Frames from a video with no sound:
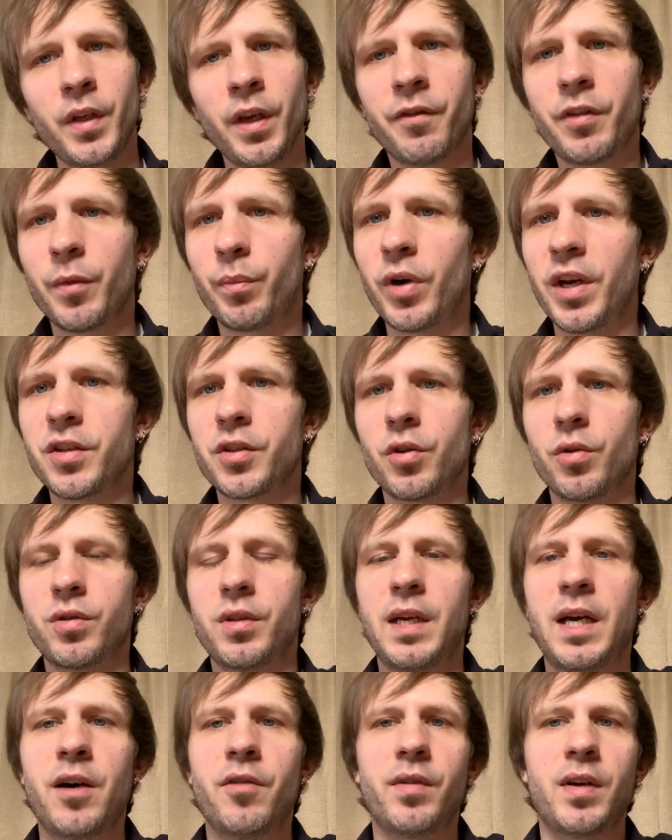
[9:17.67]
If the price goes
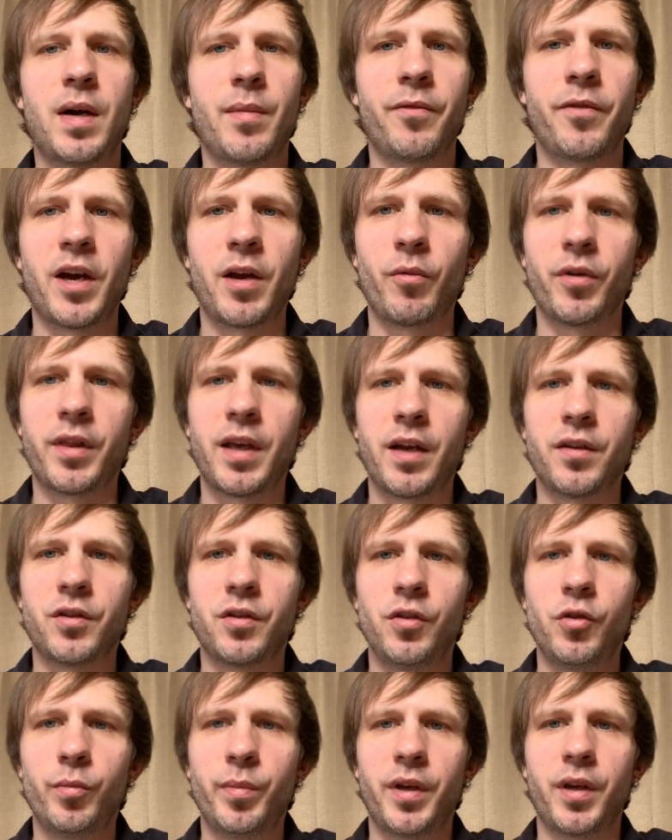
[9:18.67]
down, I'm fine with that
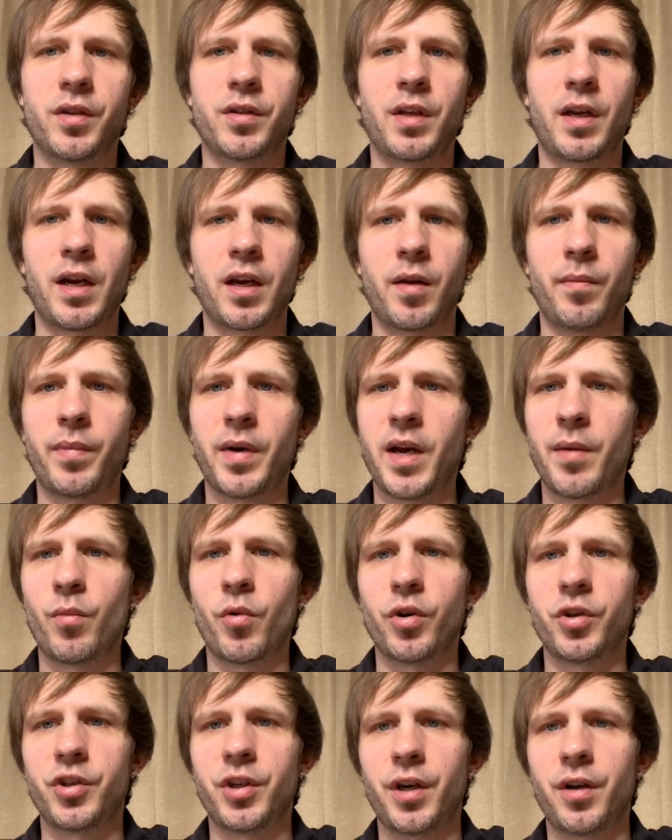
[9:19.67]
too, because then I can buy
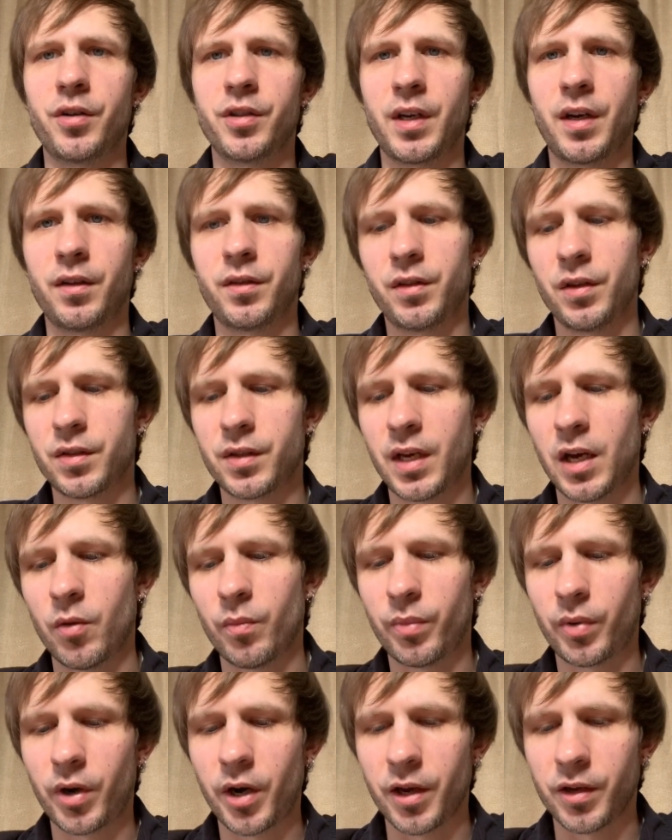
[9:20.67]
more shares at a
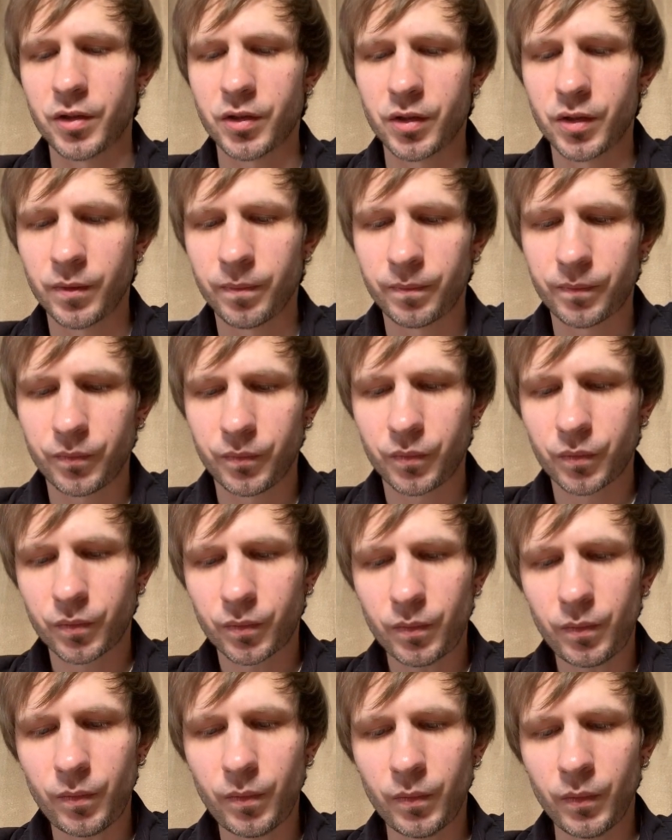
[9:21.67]
discount price.
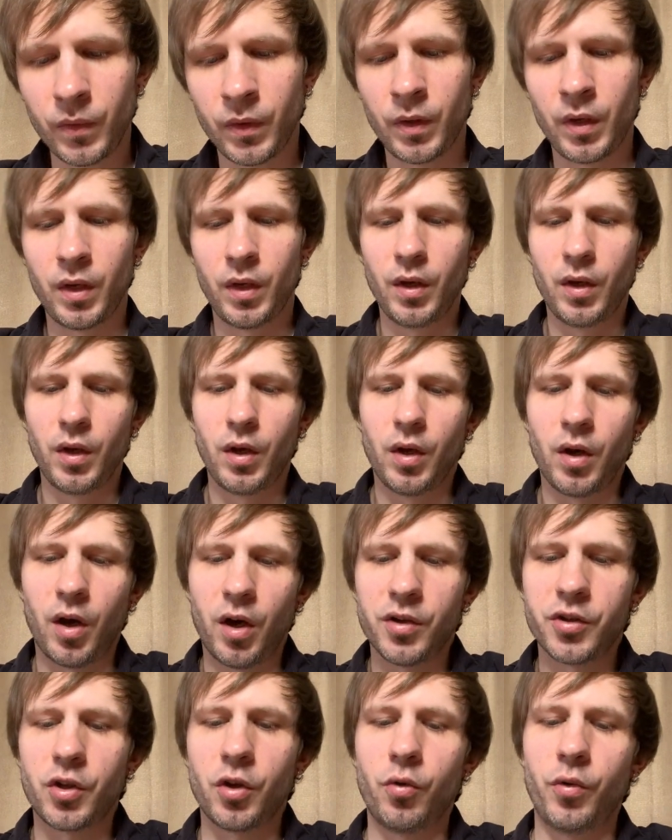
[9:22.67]

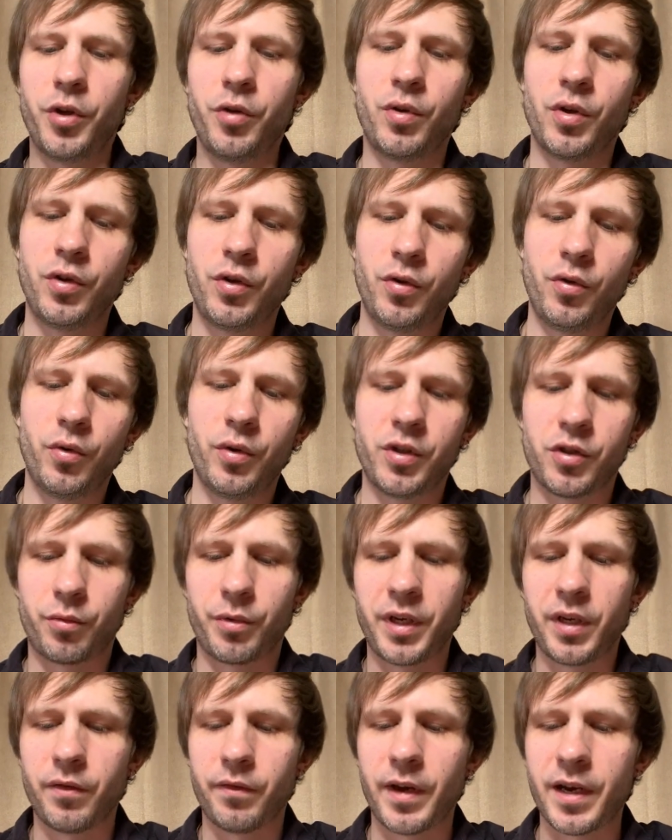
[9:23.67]
Also, what you can do is
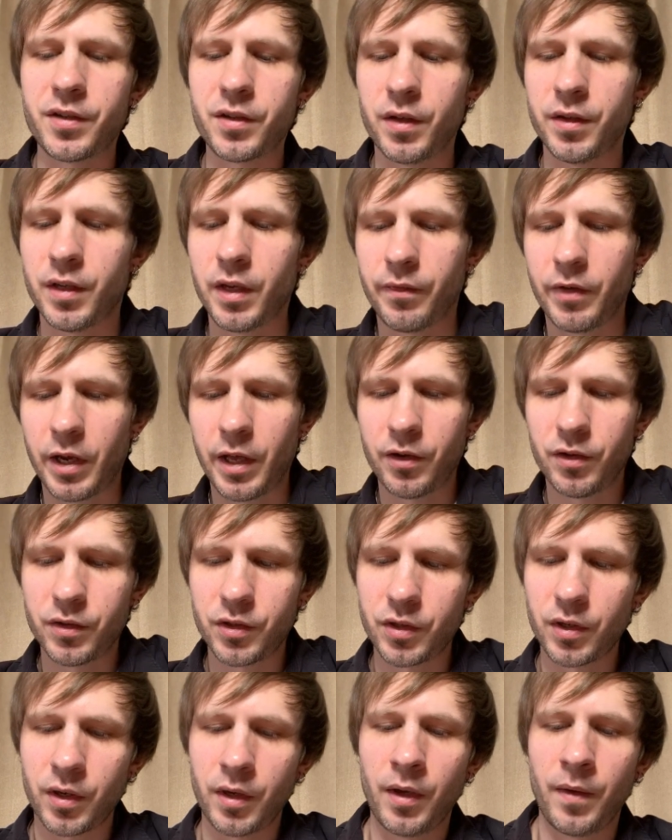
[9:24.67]
reinvest the
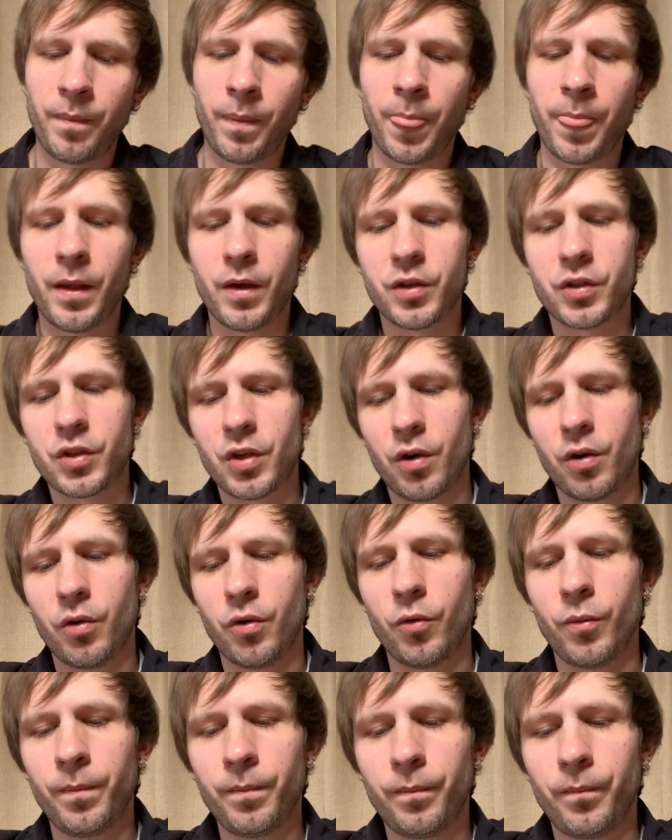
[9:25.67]
dividends.
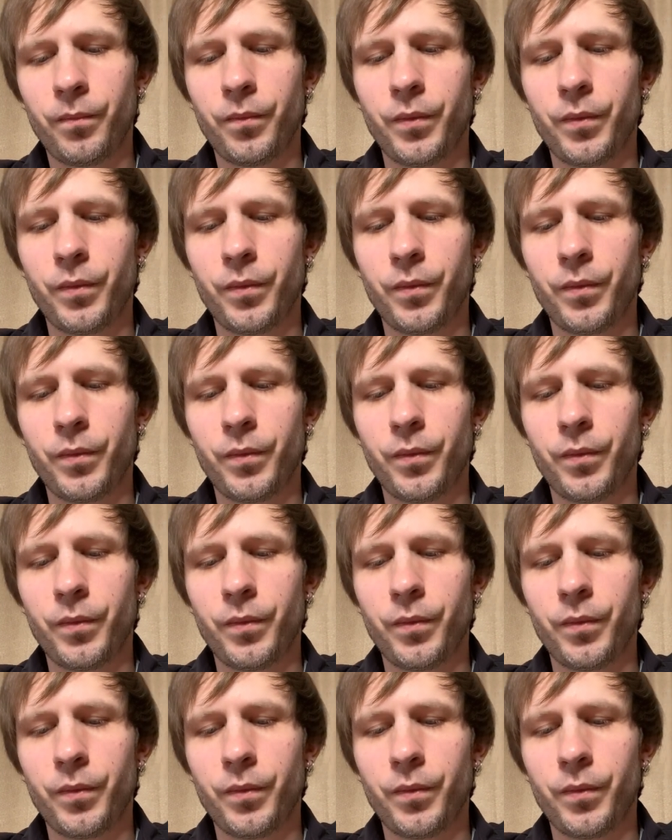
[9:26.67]
So